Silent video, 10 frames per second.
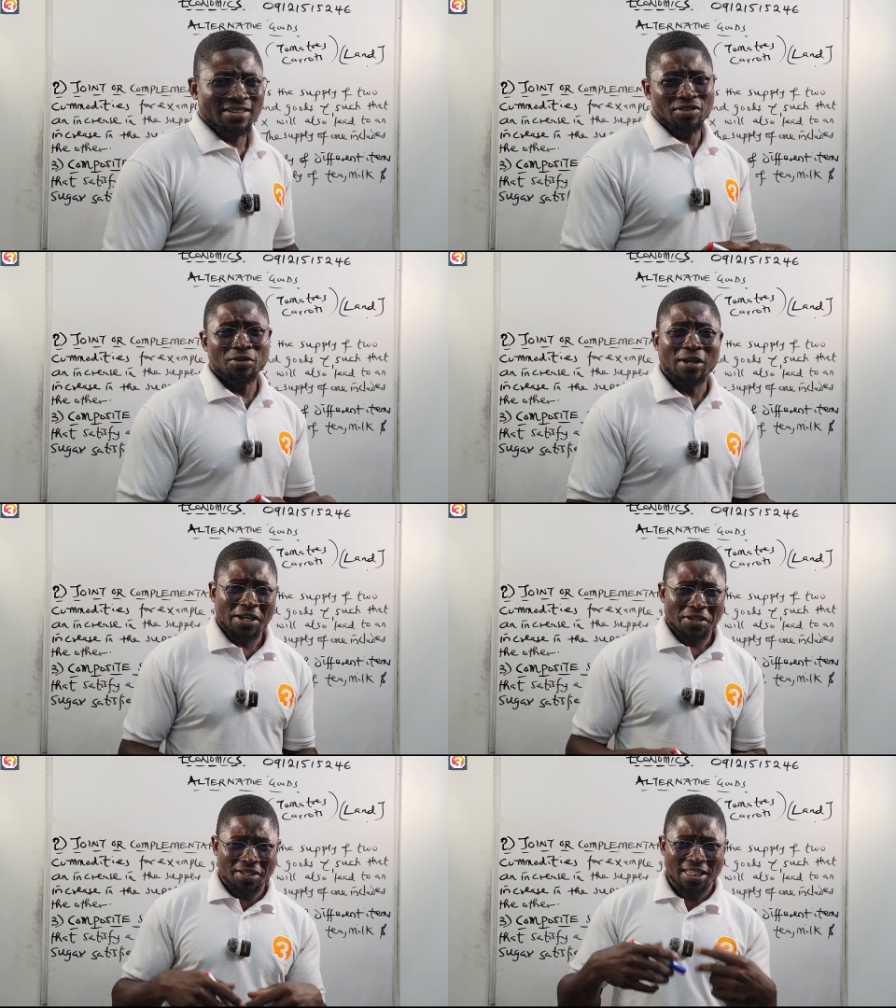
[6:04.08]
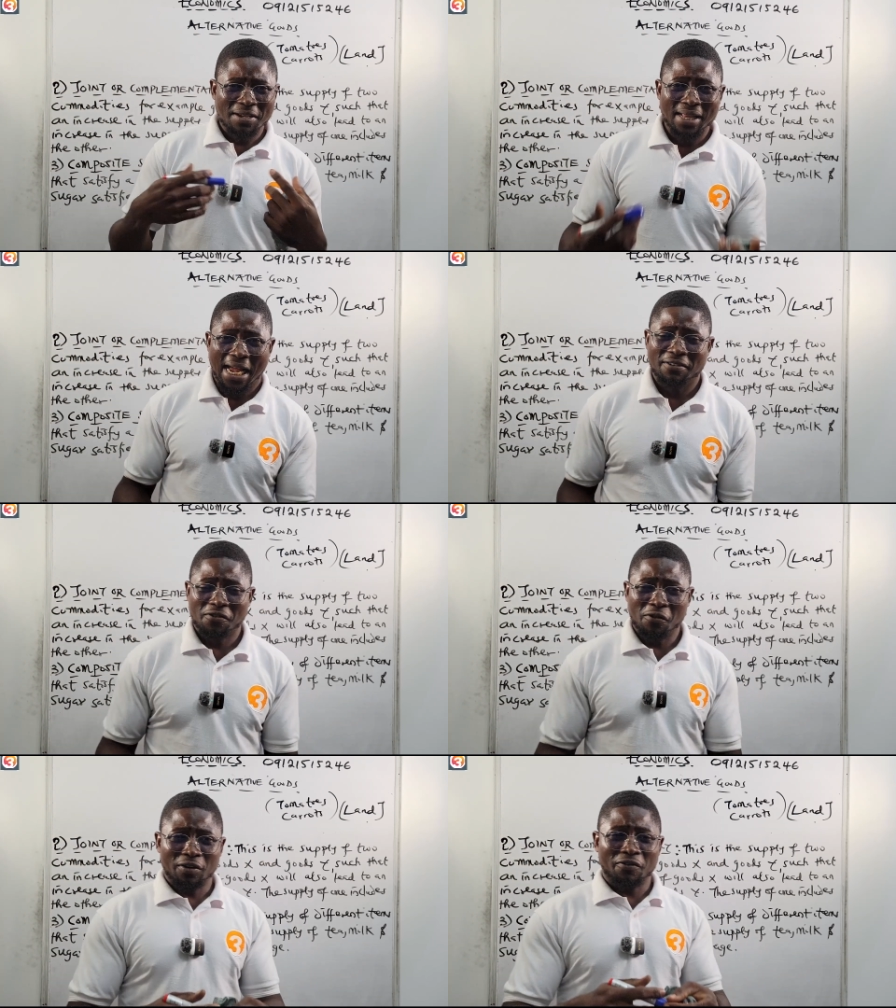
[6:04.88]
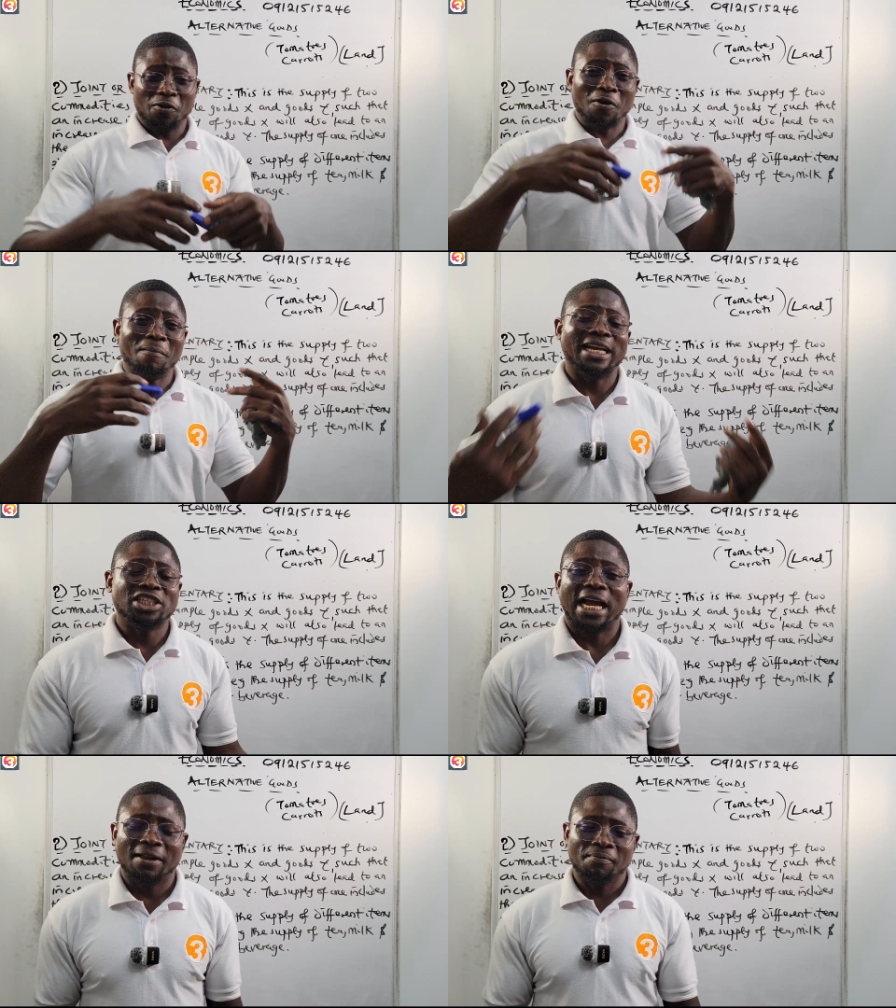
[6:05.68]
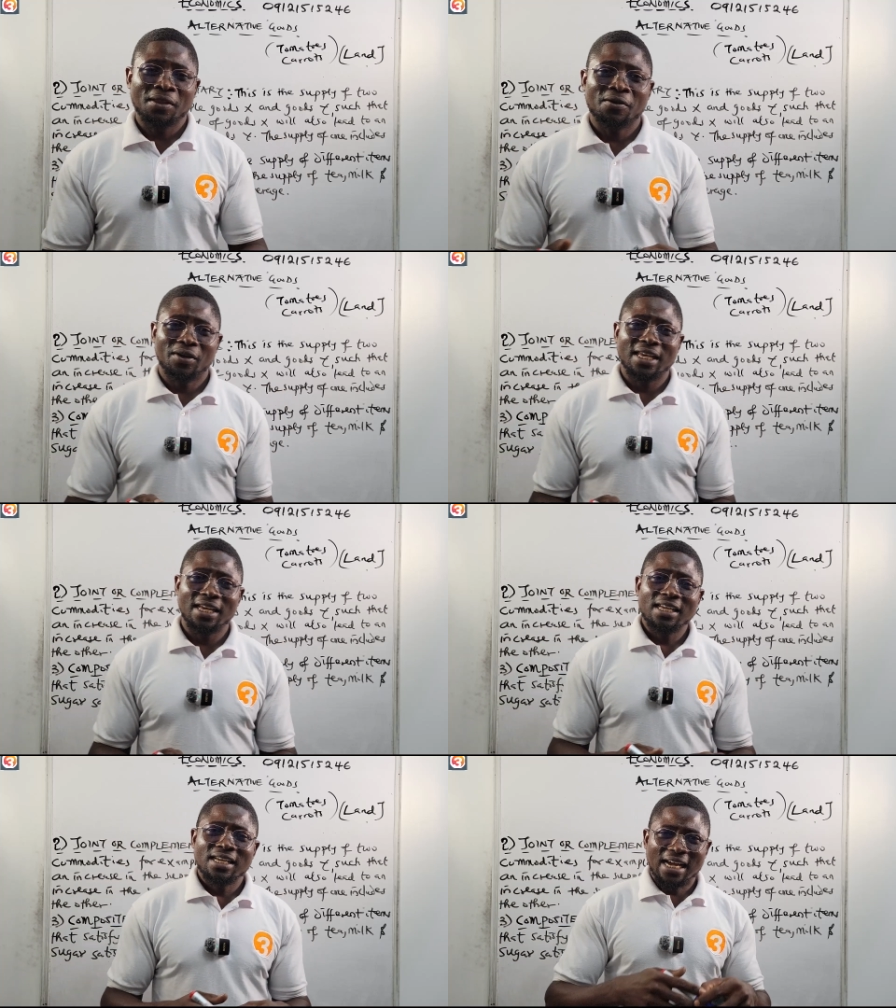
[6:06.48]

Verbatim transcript: so you can use the same land for what for commercial Okay,